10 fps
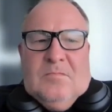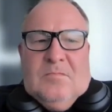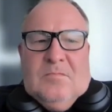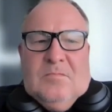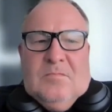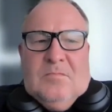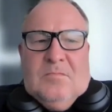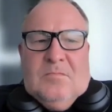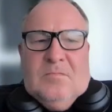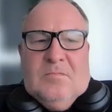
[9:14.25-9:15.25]

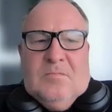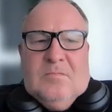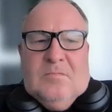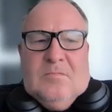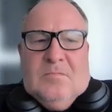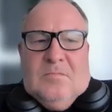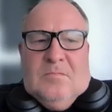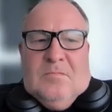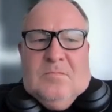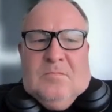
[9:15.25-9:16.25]

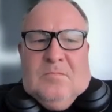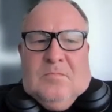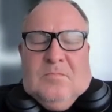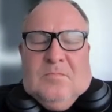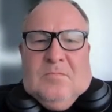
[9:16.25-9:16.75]
This person isn't speaking.